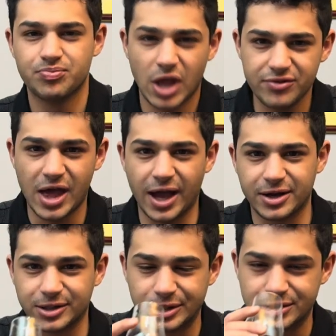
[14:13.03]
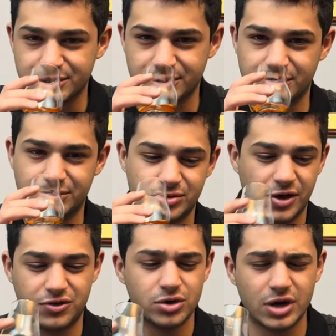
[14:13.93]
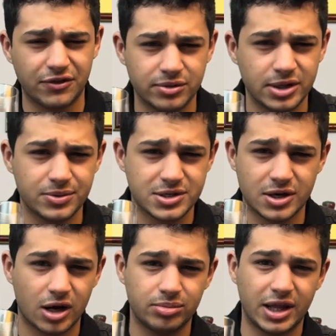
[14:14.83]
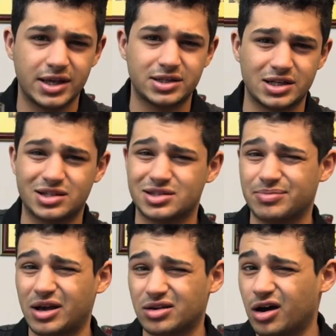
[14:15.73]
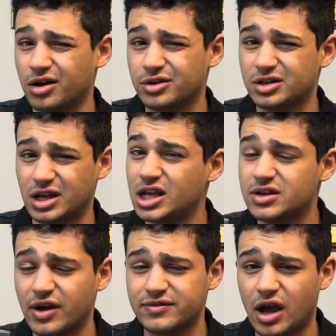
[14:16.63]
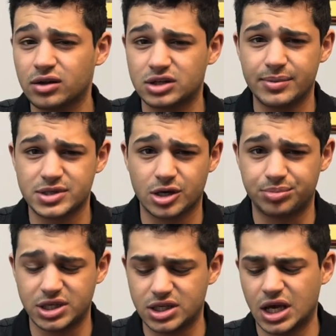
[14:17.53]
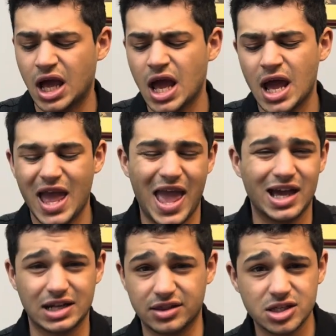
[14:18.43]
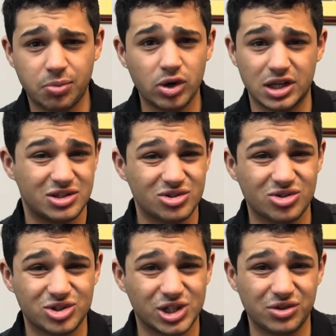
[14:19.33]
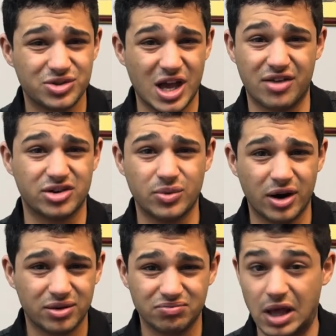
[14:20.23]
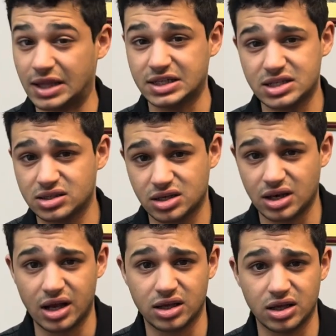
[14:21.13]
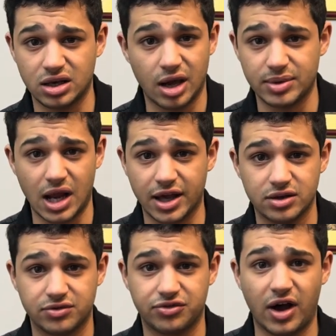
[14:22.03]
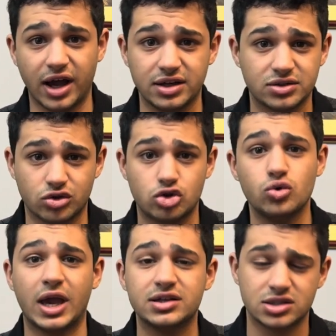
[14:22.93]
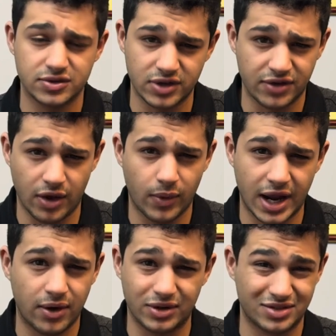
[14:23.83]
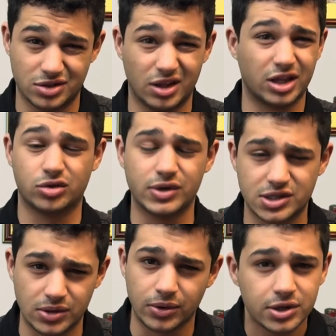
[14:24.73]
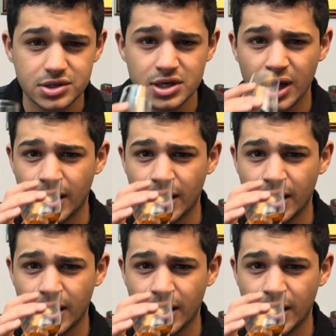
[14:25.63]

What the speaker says: I have that, at least. If you're not familiar with cigar blend, it's about $185 MSRP. And at this point, it sits on the shelves everywhere, at least in Connecticut. I mean, I could find 2 cases of it if I went out to like 3 stores